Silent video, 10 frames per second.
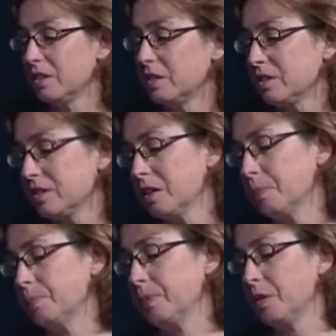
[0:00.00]

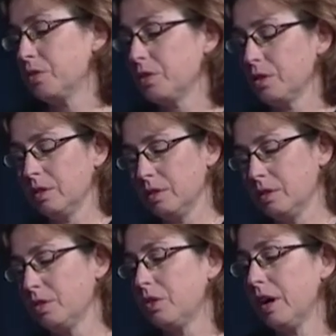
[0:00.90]
some
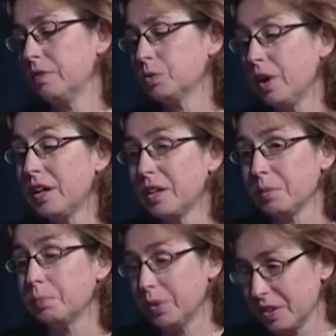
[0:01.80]
travel writing
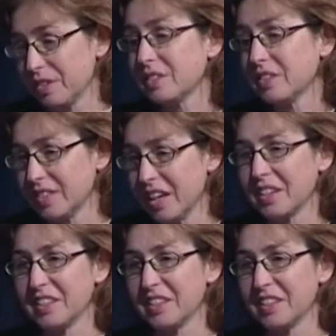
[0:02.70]
books, exactly.